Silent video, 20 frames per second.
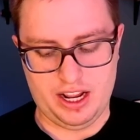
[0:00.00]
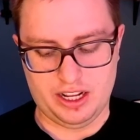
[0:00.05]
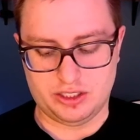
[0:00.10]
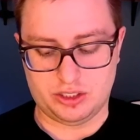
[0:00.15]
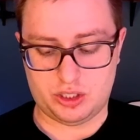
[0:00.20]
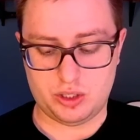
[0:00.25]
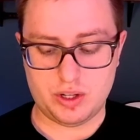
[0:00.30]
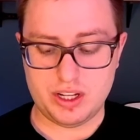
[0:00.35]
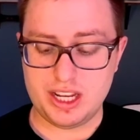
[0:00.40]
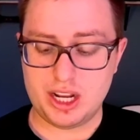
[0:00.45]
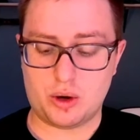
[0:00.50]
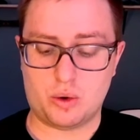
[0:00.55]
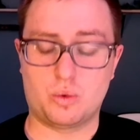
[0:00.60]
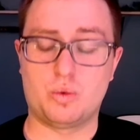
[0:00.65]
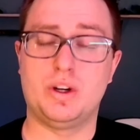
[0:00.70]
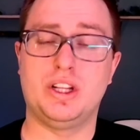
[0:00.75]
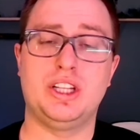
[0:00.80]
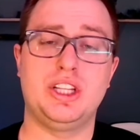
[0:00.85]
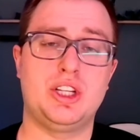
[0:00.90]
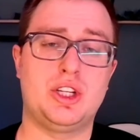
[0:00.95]
So you can get a
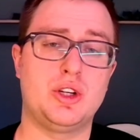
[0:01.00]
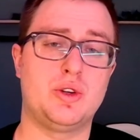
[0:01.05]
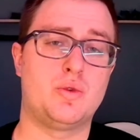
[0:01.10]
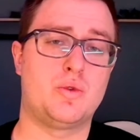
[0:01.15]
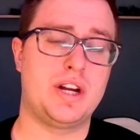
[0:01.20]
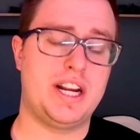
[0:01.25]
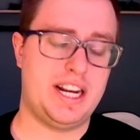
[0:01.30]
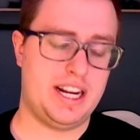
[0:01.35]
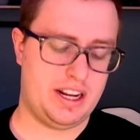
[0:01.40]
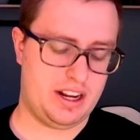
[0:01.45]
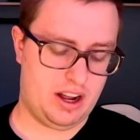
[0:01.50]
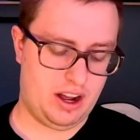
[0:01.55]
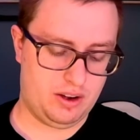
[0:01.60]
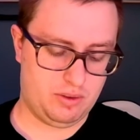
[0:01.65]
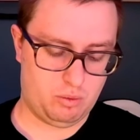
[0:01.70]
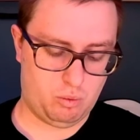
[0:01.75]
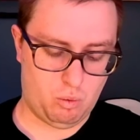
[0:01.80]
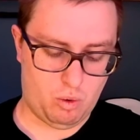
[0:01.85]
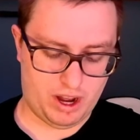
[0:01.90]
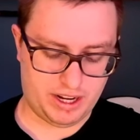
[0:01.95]
really good reading
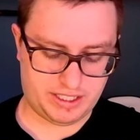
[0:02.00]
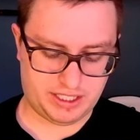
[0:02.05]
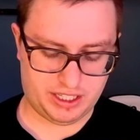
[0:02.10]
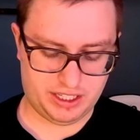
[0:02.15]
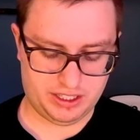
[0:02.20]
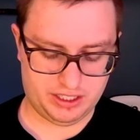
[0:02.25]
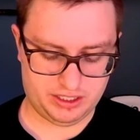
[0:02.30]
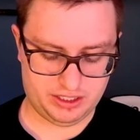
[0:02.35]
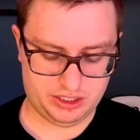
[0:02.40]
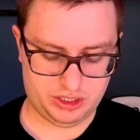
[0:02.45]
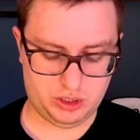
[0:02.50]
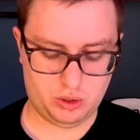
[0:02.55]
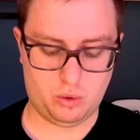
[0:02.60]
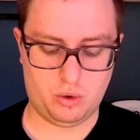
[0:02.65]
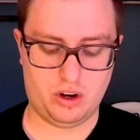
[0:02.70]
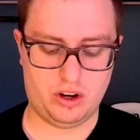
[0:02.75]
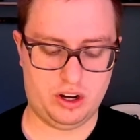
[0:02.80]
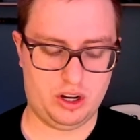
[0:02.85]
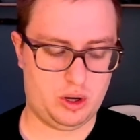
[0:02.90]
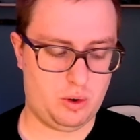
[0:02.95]
of where
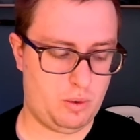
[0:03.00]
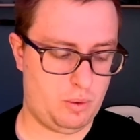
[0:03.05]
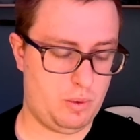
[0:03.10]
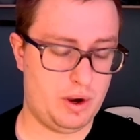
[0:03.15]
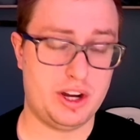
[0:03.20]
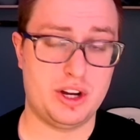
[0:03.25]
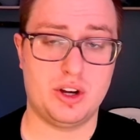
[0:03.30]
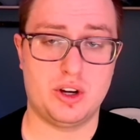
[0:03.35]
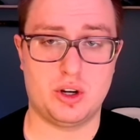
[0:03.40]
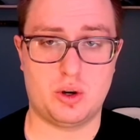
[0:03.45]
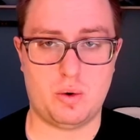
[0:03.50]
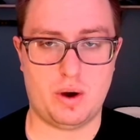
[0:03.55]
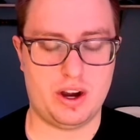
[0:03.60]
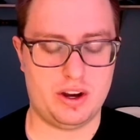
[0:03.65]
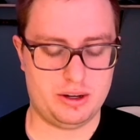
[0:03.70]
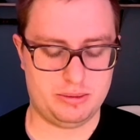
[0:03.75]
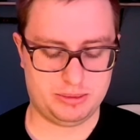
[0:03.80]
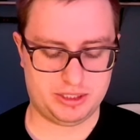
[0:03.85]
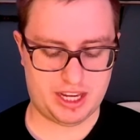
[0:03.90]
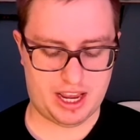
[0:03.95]
your
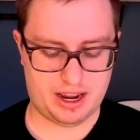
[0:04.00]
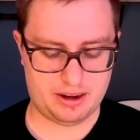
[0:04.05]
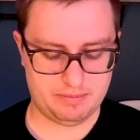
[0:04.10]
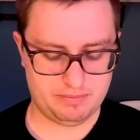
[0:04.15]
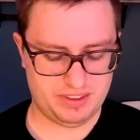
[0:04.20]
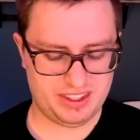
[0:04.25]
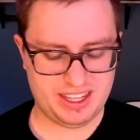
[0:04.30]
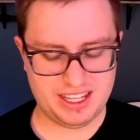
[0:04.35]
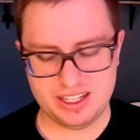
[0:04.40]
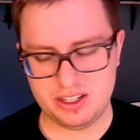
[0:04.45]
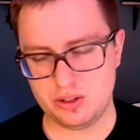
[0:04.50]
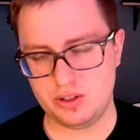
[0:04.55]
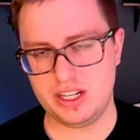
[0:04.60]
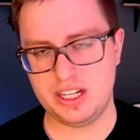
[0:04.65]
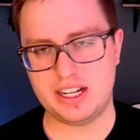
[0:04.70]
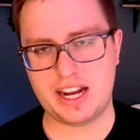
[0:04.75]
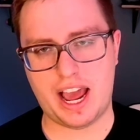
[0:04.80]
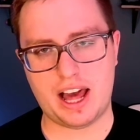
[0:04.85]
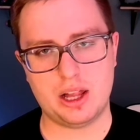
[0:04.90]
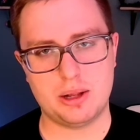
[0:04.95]
aquarium's at. They do
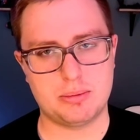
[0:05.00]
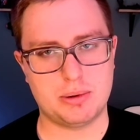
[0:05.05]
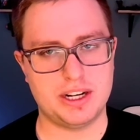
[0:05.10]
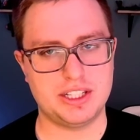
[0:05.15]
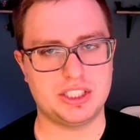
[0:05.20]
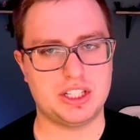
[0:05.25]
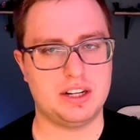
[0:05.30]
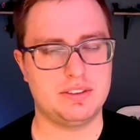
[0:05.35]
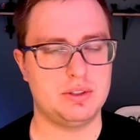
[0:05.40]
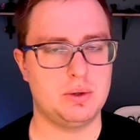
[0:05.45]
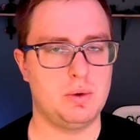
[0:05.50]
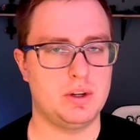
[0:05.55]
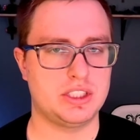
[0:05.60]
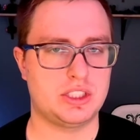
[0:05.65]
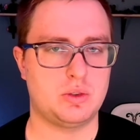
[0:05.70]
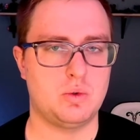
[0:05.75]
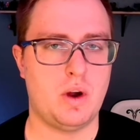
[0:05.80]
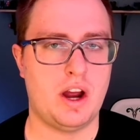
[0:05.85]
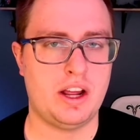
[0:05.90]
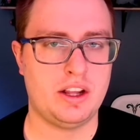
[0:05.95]
need calibration every
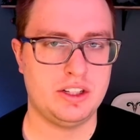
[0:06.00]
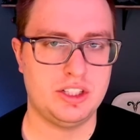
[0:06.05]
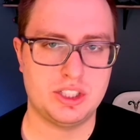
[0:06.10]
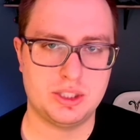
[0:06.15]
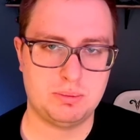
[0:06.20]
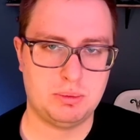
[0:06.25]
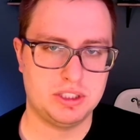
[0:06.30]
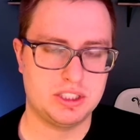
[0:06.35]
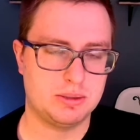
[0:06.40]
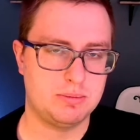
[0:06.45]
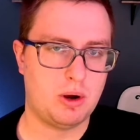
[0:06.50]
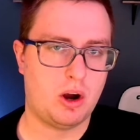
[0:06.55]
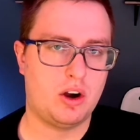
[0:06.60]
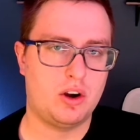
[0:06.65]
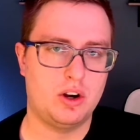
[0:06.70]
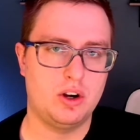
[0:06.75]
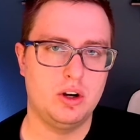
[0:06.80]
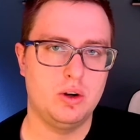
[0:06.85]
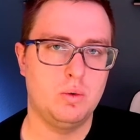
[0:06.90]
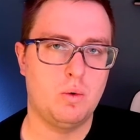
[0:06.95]
once in a while. You just put some
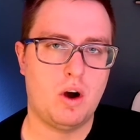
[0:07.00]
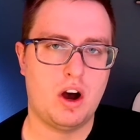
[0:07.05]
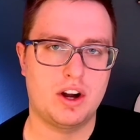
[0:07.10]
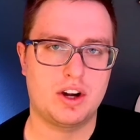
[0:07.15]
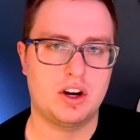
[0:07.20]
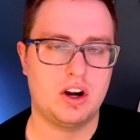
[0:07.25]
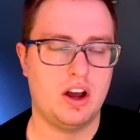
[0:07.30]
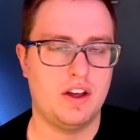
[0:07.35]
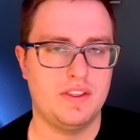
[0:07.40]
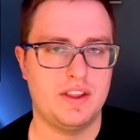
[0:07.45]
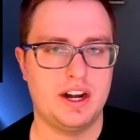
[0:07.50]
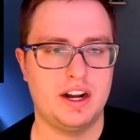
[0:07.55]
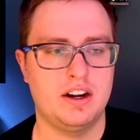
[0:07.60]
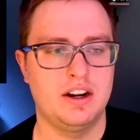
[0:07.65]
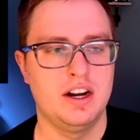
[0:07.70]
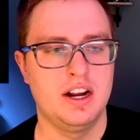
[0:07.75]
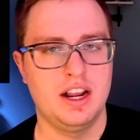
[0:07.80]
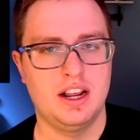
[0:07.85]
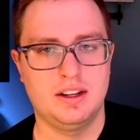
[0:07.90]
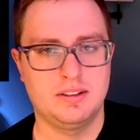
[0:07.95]
RO water on there,
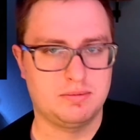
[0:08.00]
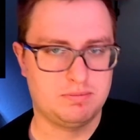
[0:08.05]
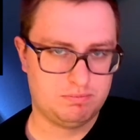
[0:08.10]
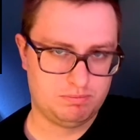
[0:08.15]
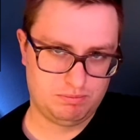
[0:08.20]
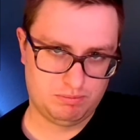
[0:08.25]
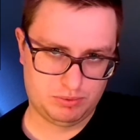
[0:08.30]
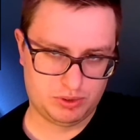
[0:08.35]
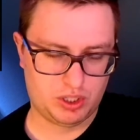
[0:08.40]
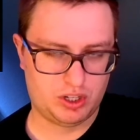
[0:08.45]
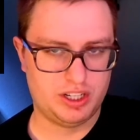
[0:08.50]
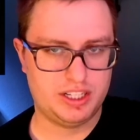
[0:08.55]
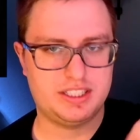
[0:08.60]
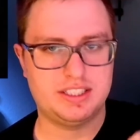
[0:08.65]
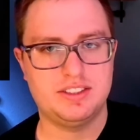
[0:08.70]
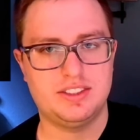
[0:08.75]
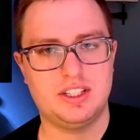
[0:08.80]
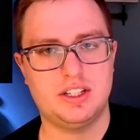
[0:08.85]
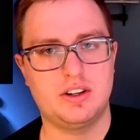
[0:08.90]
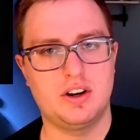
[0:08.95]
turn it
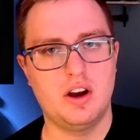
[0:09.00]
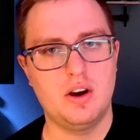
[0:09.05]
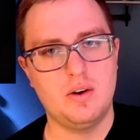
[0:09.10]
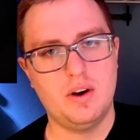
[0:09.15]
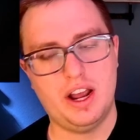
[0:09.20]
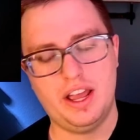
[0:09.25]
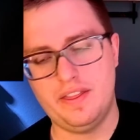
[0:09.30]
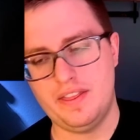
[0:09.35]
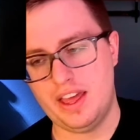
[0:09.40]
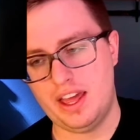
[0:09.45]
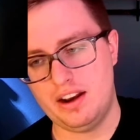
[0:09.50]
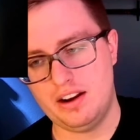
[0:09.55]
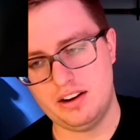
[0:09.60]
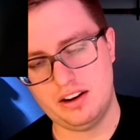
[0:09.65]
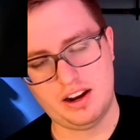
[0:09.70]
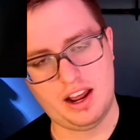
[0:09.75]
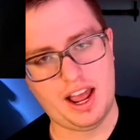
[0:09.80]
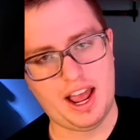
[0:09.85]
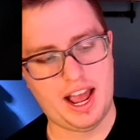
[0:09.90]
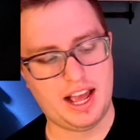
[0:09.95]
to zero, and then
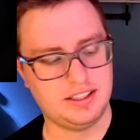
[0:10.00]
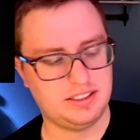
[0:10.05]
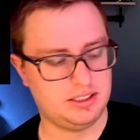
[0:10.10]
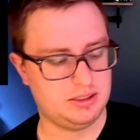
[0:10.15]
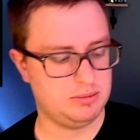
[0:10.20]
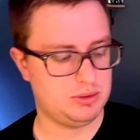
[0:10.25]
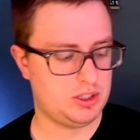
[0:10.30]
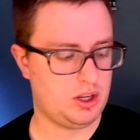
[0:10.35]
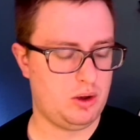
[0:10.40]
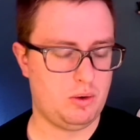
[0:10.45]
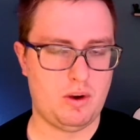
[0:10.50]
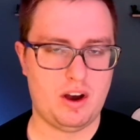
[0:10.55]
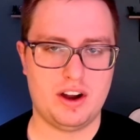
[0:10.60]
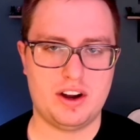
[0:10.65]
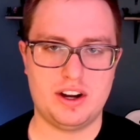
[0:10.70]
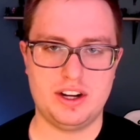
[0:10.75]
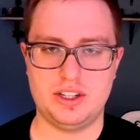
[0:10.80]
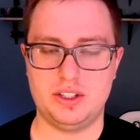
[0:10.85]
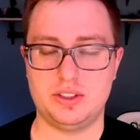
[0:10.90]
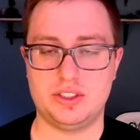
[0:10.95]
add some salt
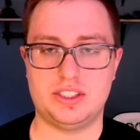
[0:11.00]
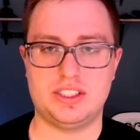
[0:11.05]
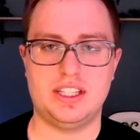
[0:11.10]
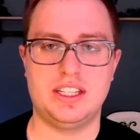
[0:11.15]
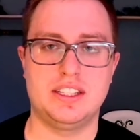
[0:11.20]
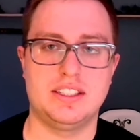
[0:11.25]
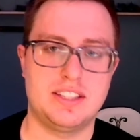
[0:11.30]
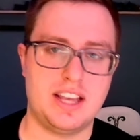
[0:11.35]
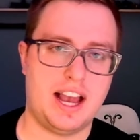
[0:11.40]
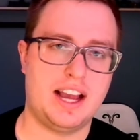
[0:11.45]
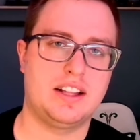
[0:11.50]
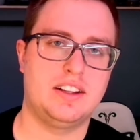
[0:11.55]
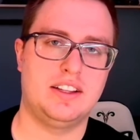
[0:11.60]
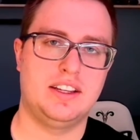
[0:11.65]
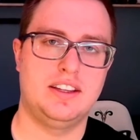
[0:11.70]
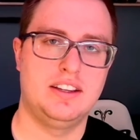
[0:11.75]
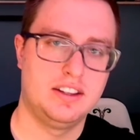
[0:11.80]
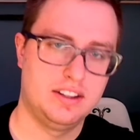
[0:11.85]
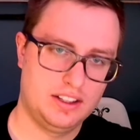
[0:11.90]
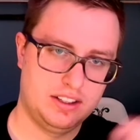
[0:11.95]
water, and you'll see
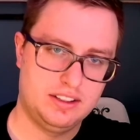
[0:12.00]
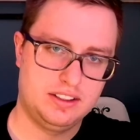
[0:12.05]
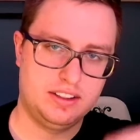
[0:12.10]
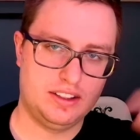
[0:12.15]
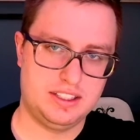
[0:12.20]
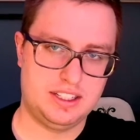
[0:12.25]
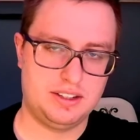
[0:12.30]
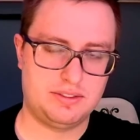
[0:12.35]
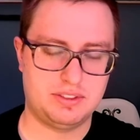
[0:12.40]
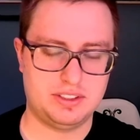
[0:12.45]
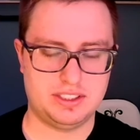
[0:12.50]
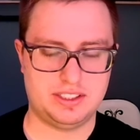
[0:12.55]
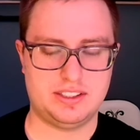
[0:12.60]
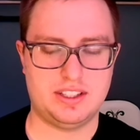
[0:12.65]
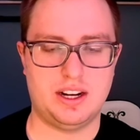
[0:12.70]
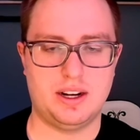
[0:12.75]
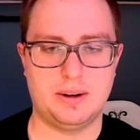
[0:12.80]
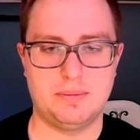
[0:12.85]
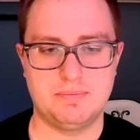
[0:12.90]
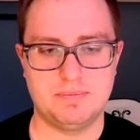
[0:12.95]
exactly the difference
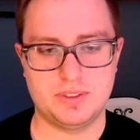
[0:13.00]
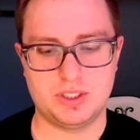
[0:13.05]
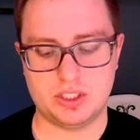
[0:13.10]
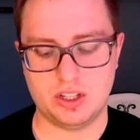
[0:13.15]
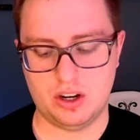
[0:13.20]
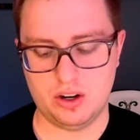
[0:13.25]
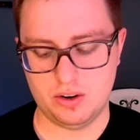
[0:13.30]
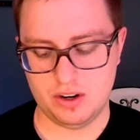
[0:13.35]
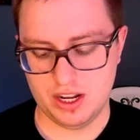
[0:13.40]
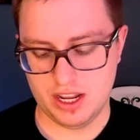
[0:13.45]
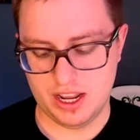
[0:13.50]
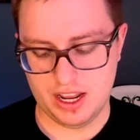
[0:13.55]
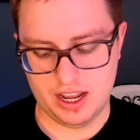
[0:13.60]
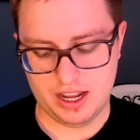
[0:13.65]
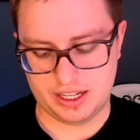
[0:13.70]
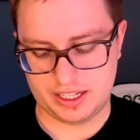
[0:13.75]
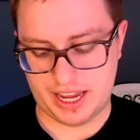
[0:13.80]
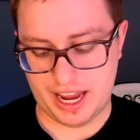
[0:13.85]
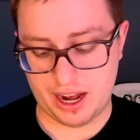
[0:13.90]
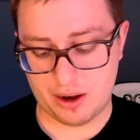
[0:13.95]
there. So
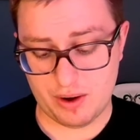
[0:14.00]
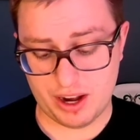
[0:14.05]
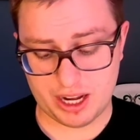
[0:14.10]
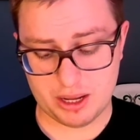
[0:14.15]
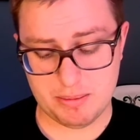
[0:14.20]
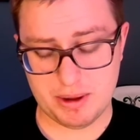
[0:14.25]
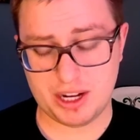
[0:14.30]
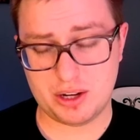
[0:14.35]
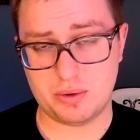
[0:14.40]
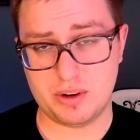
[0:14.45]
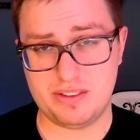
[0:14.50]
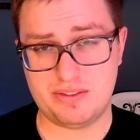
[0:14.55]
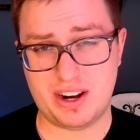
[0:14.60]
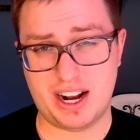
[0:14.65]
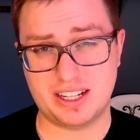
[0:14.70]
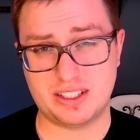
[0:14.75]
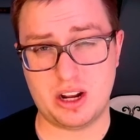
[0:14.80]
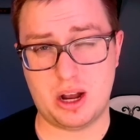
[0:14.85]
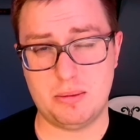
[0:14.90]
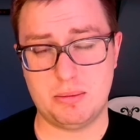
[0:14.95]
can't recommend a
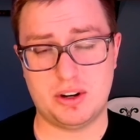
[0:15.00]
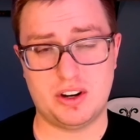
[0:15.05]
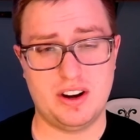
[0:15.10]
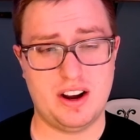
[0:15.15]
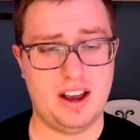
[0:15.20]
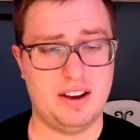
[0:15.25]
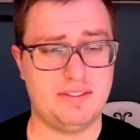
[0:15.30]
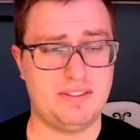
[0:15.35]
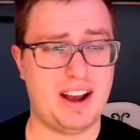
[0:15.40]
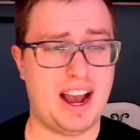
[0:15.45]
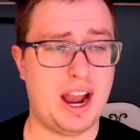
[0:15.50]
refractometer enough.